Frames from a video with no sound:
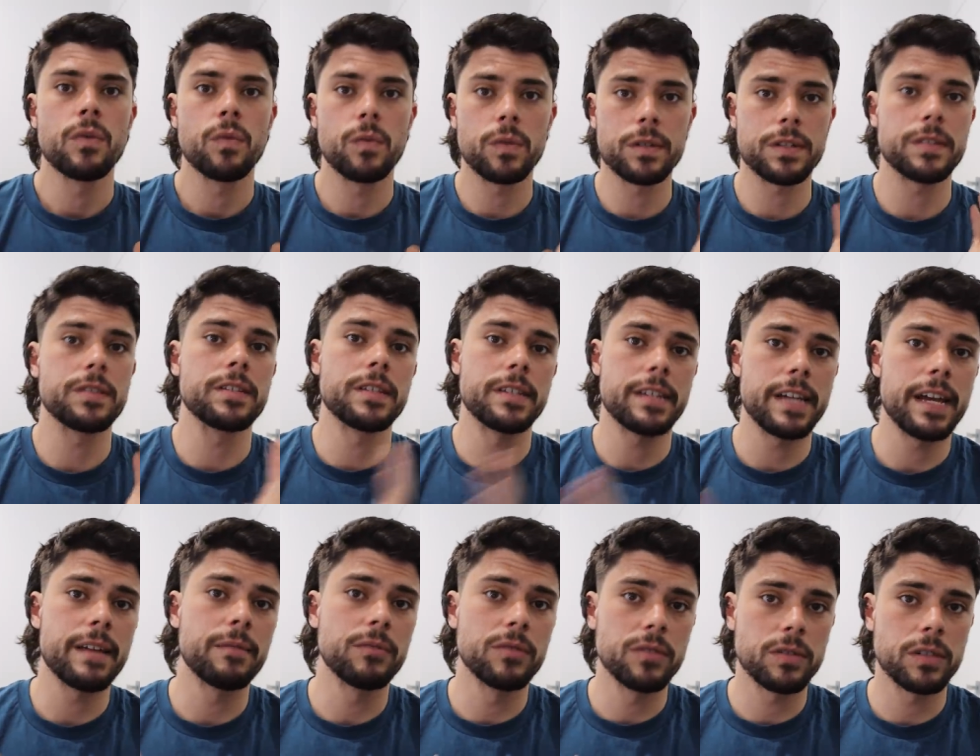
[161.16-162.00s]
What does the
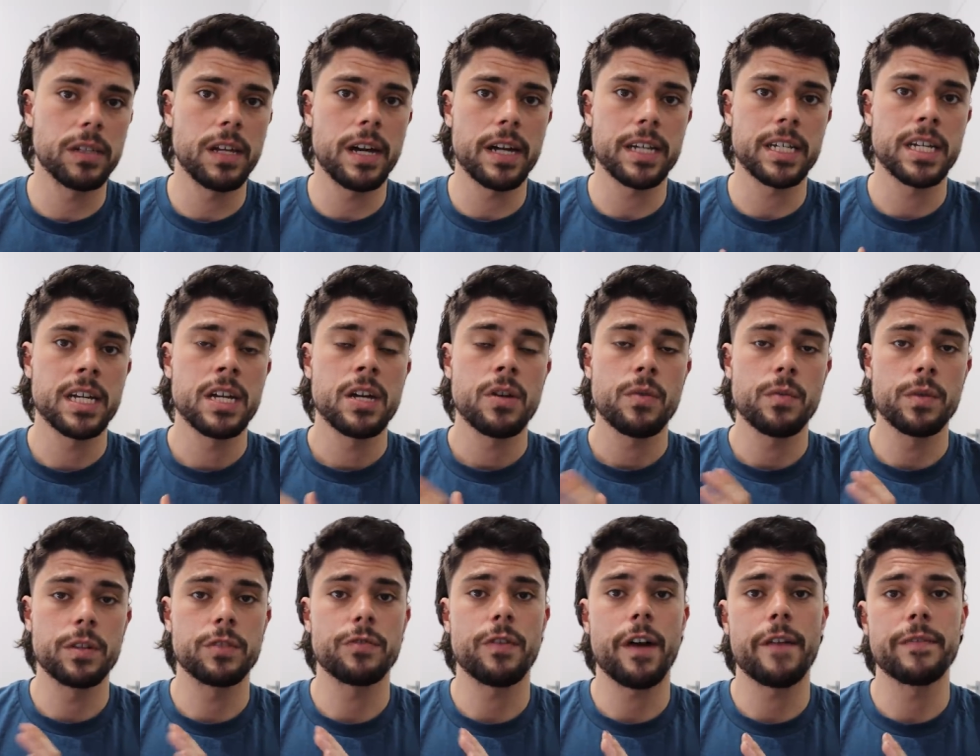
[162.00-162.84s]
team look like
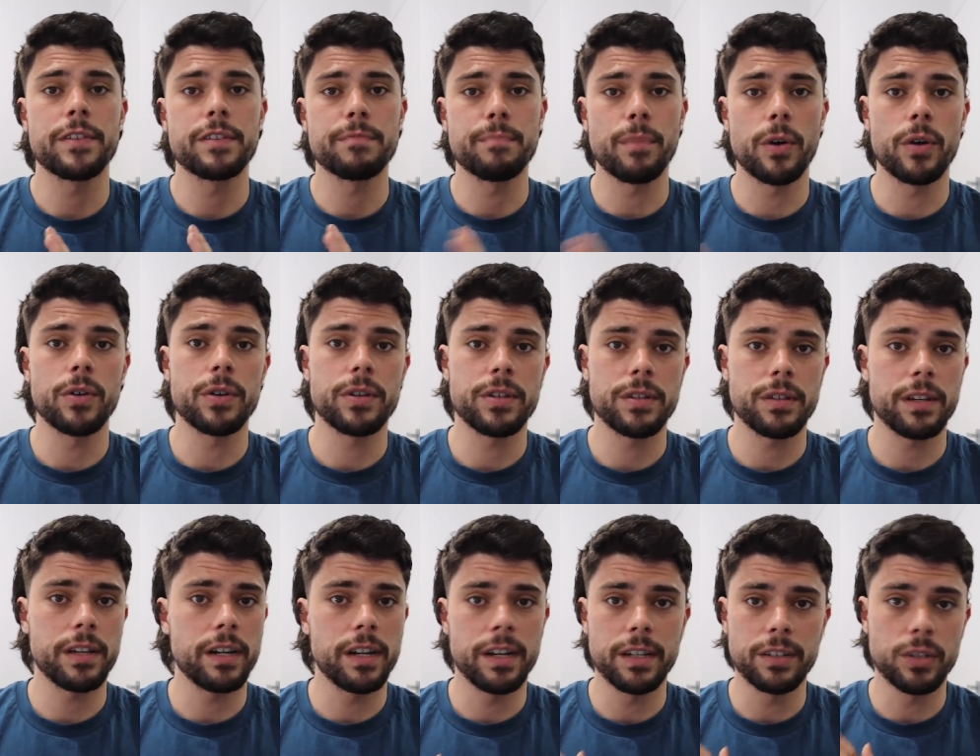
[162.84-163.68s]
with Travis
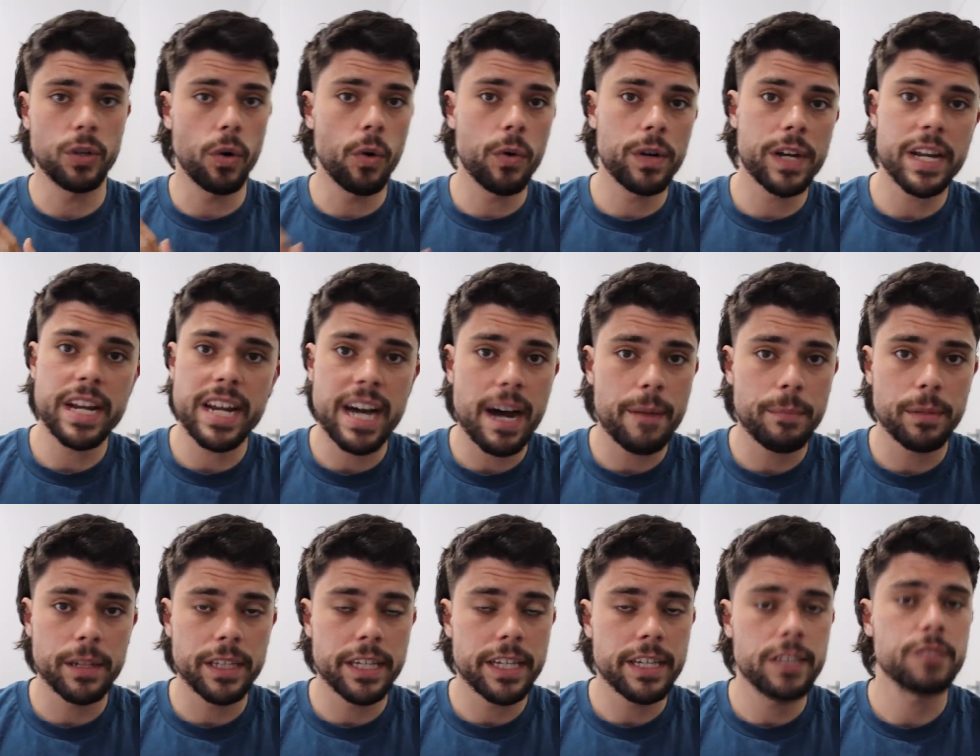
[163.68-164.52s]
Boak uh, gone in a
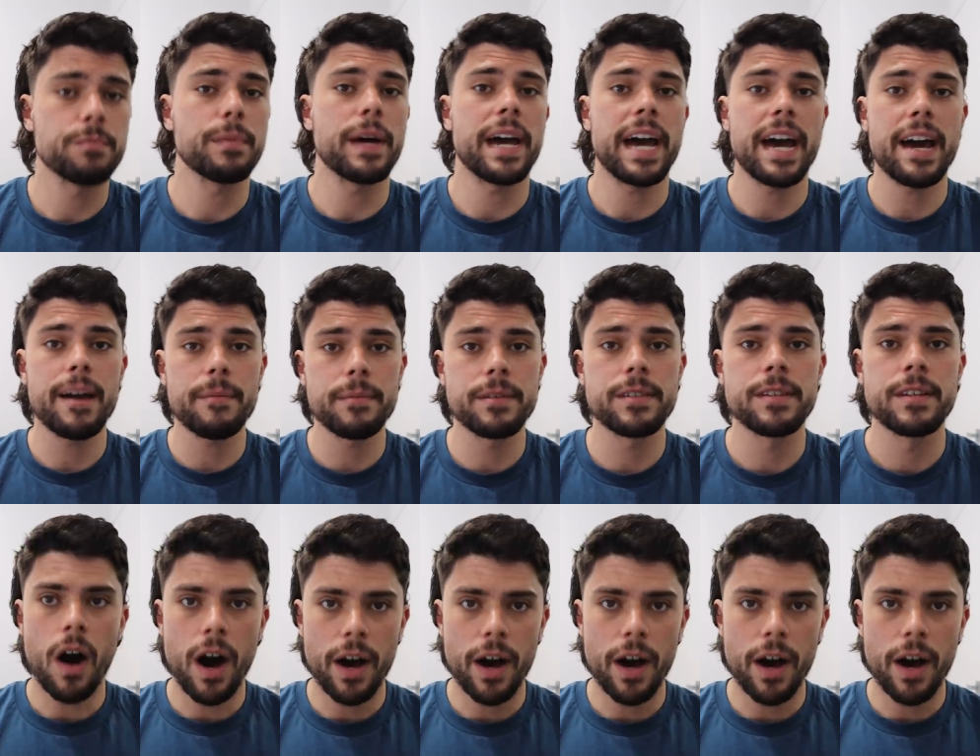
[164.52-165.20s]
couple of years, perhaps?